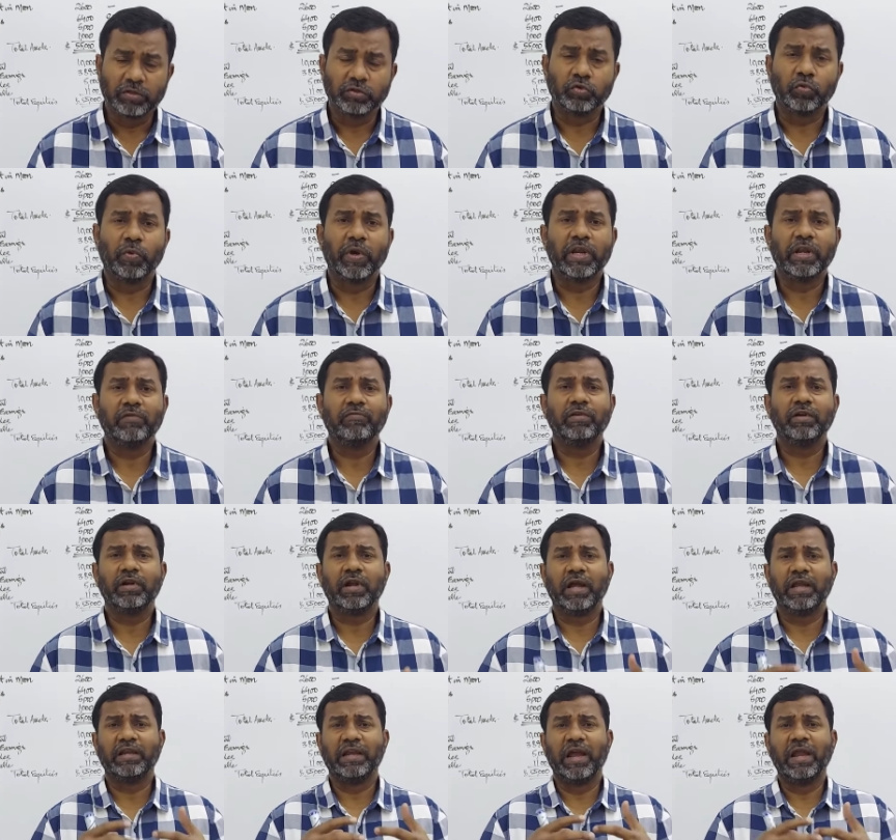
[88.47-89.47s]
So whenever
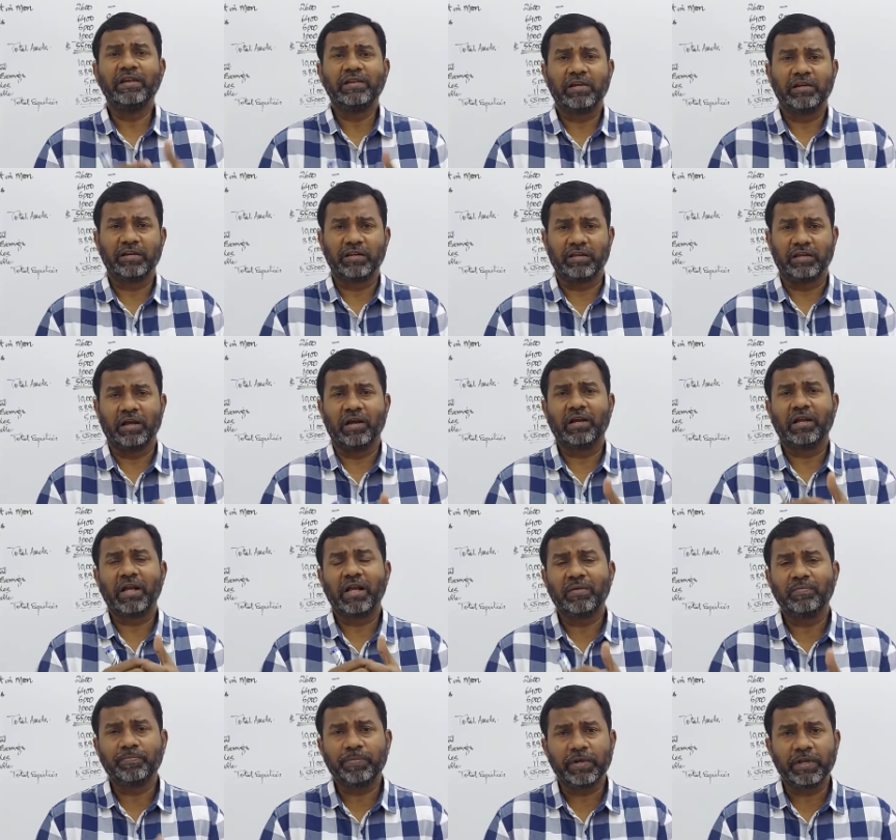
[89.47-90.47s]
an entity, a
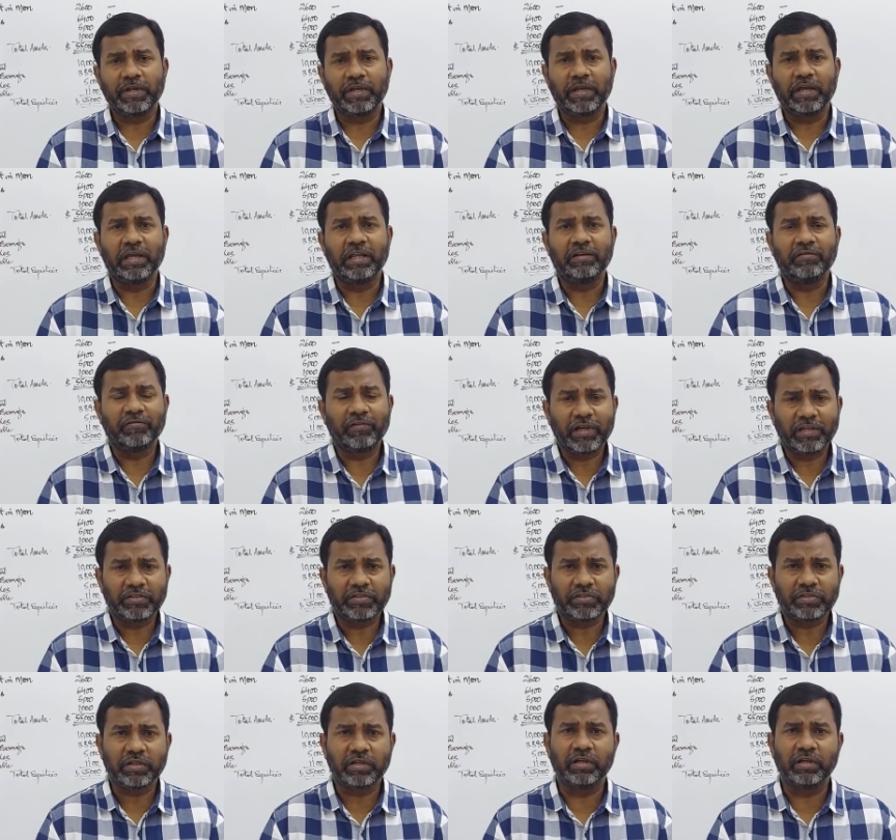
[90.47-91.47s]
company
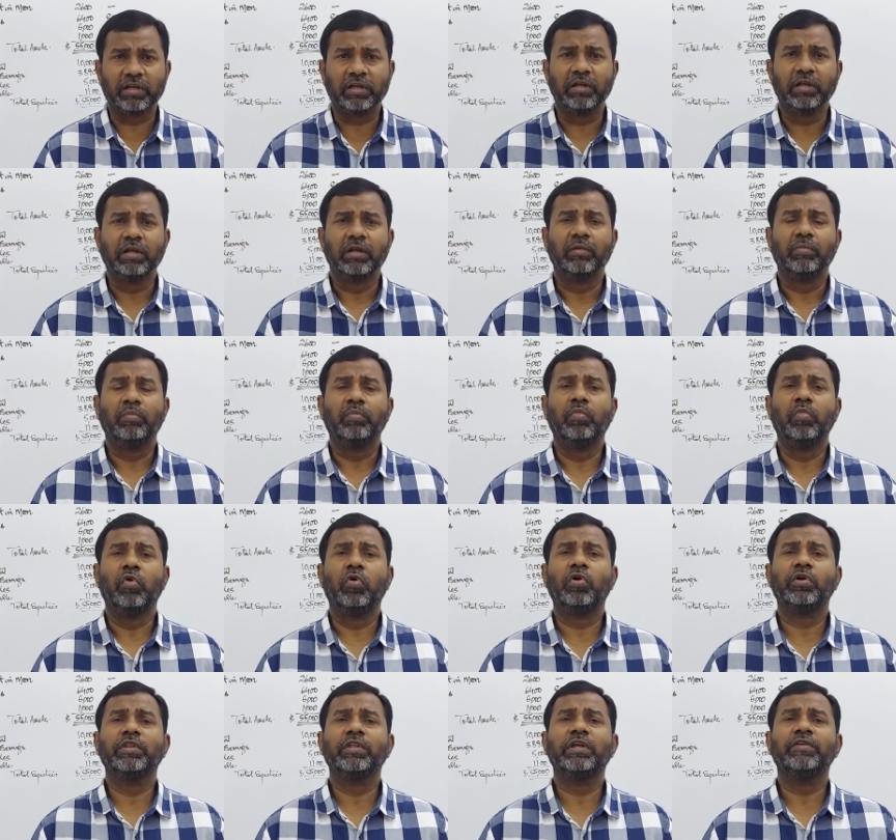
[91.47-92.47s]
invests
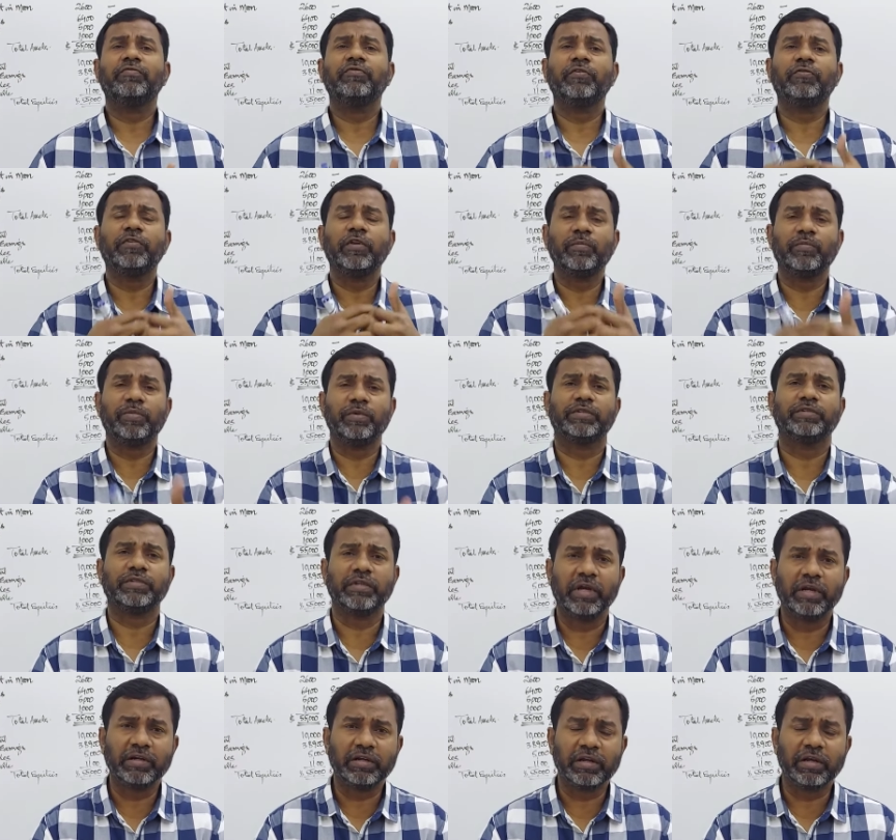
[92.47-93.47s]
more than
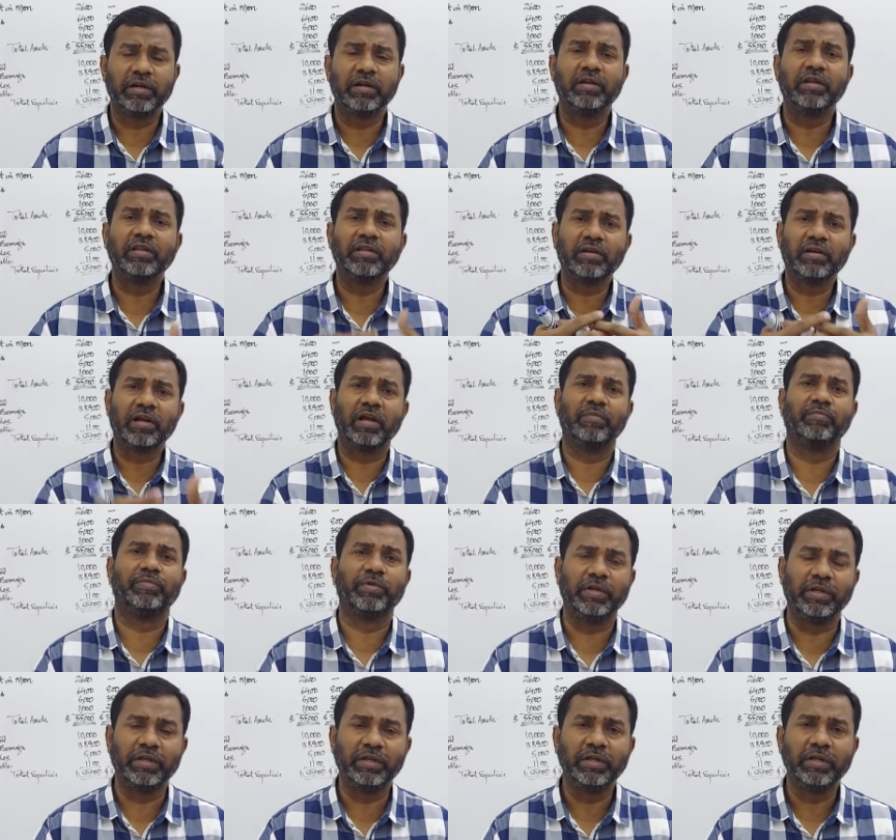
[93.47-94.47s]
50% in another
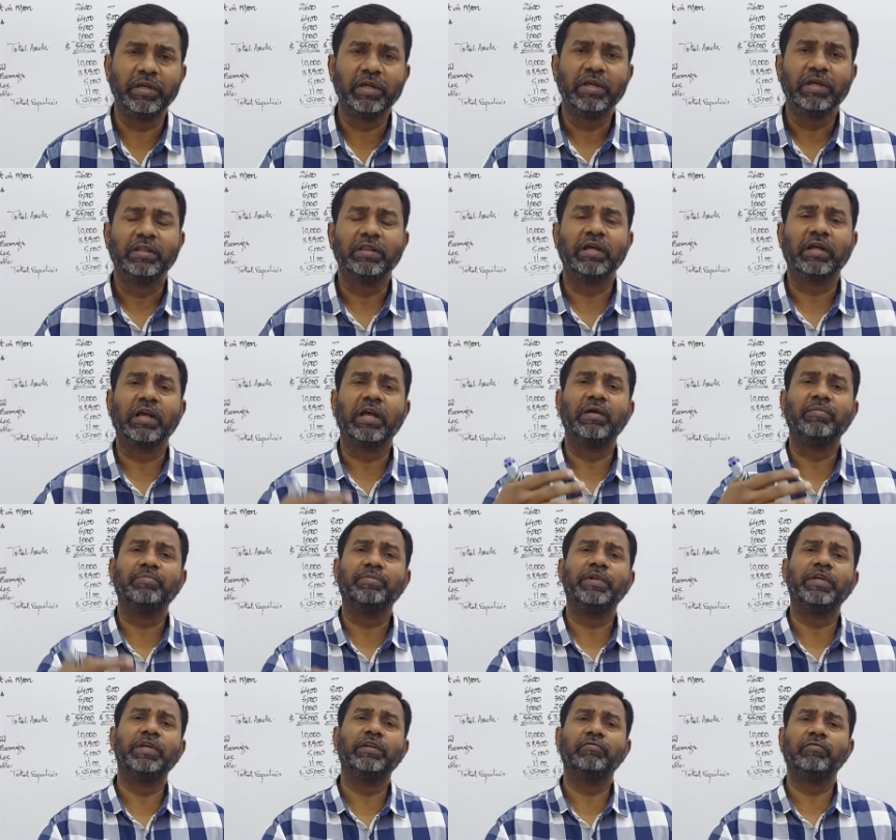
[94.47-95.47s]
company, the
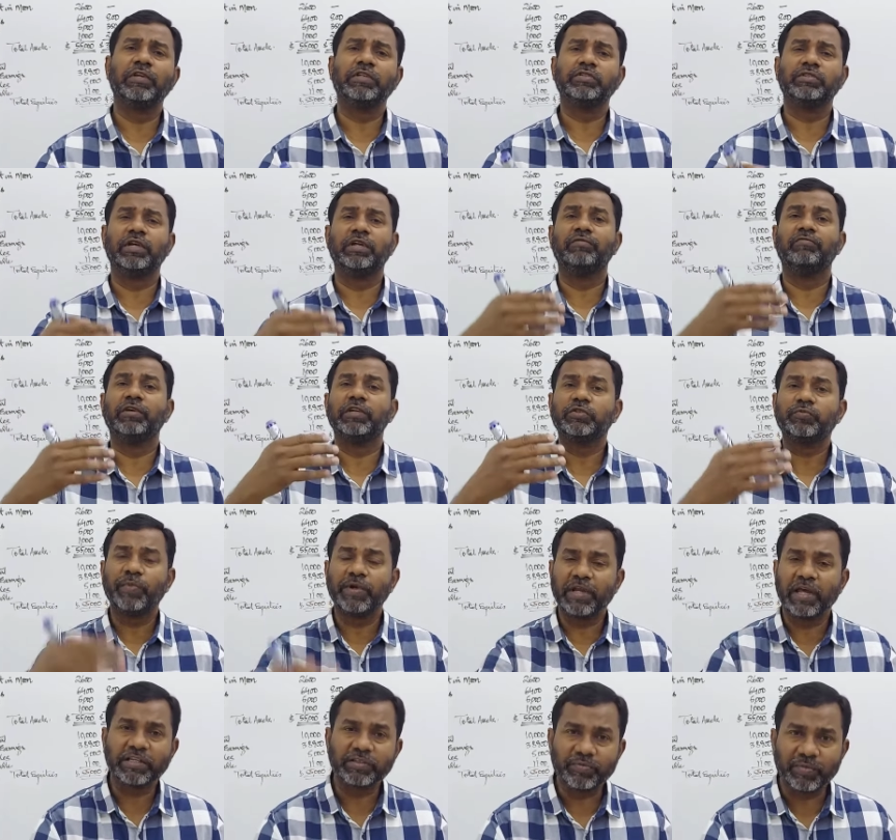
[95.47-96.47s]
company in which the
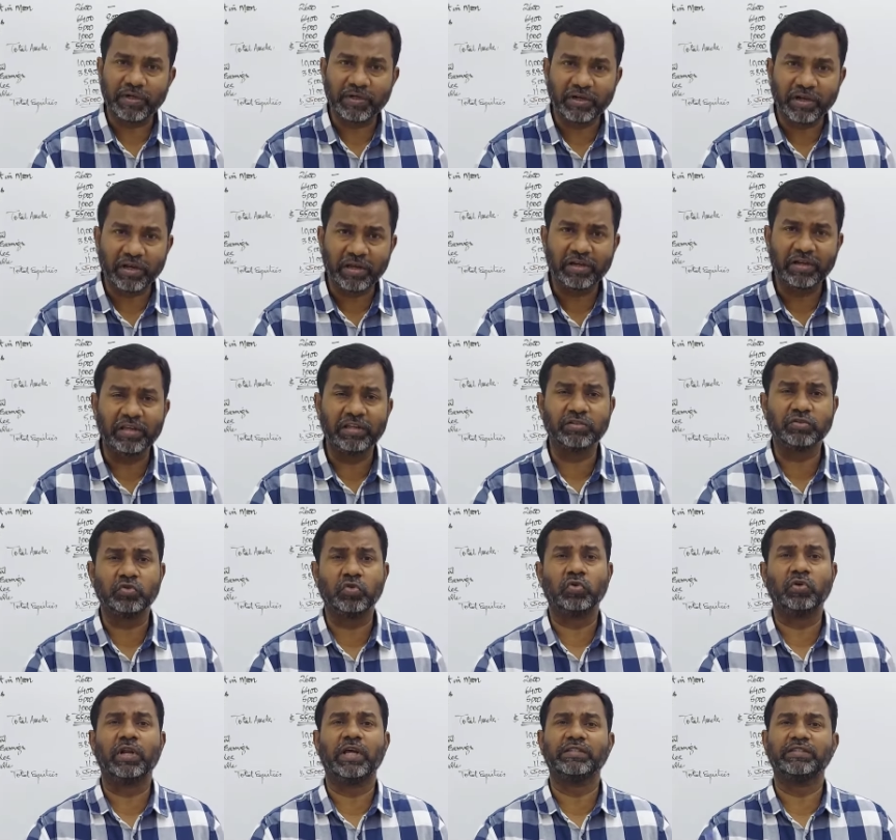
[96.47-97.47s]
investment has been done is
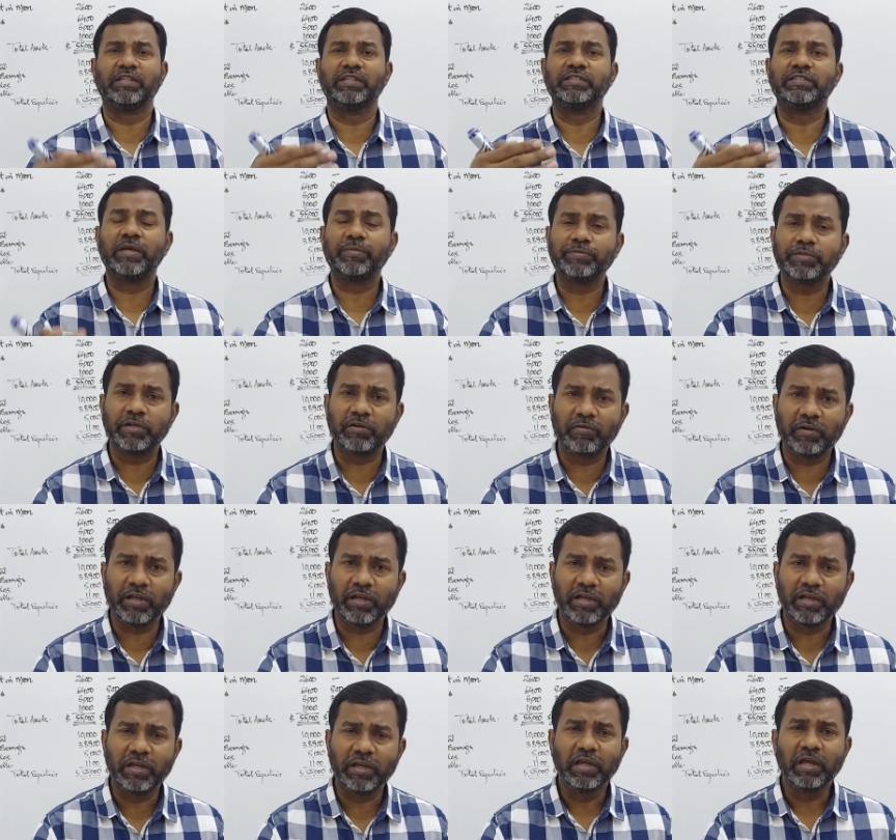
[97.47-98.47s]
known as a
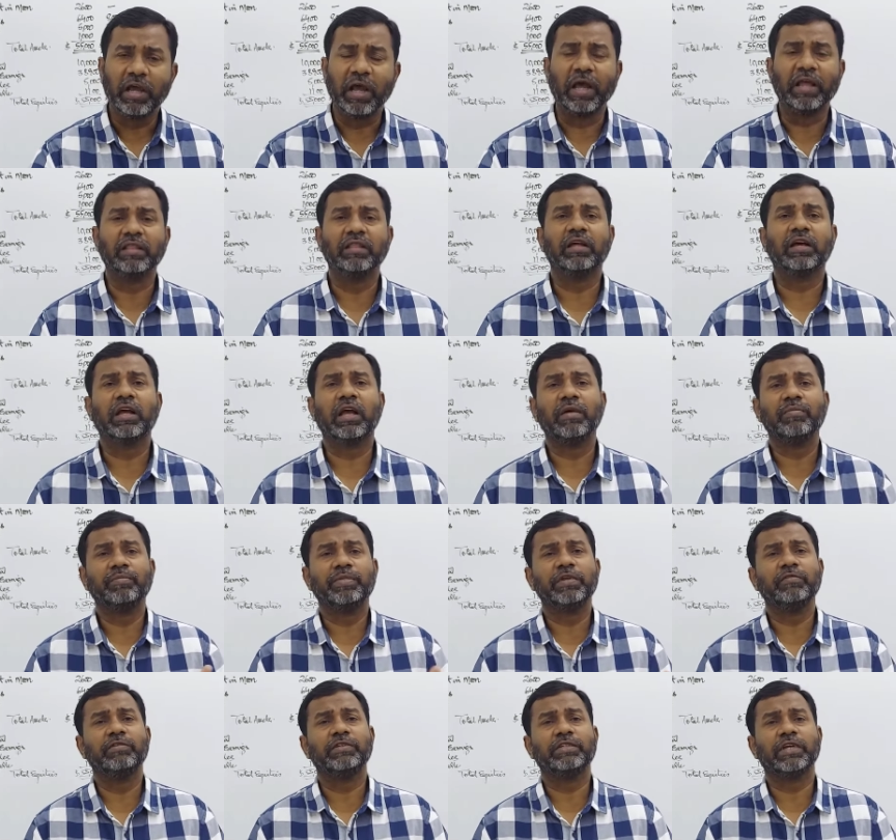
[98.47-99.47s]
subsidiary, and the
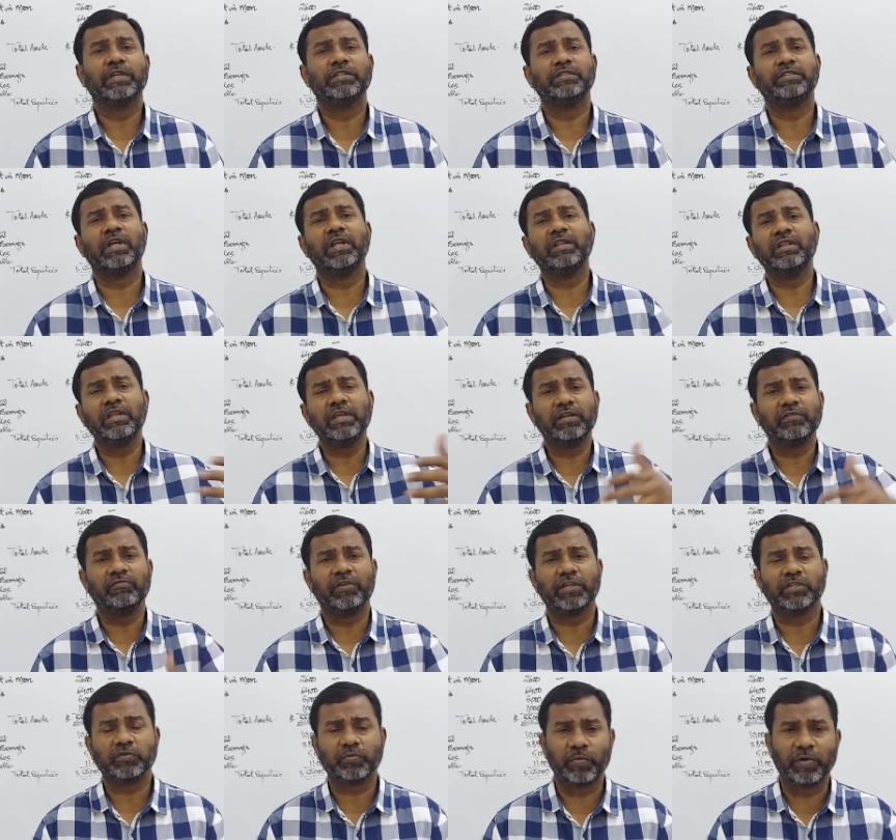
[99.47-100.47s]
company which has done the
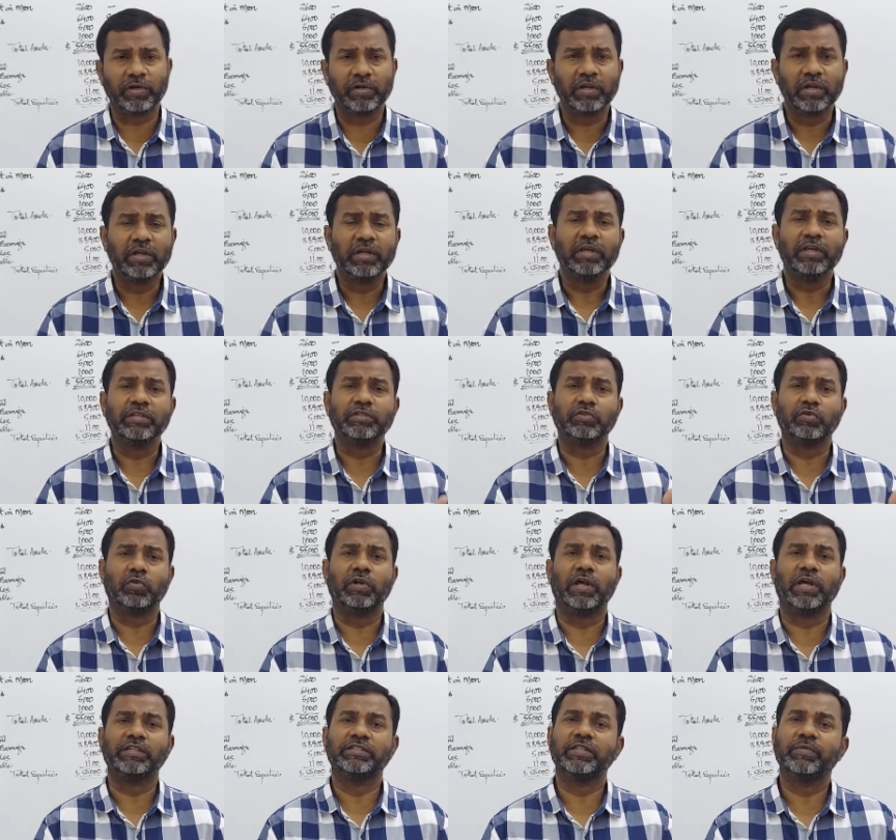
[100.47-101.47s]
investment is
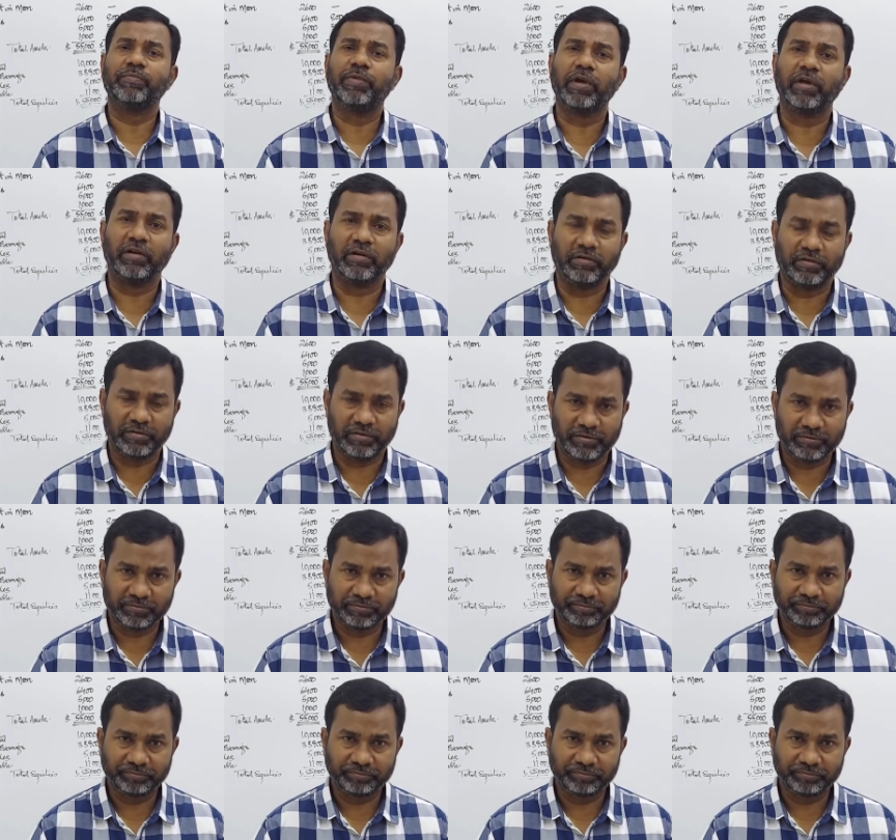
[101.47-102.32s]
known as the parent.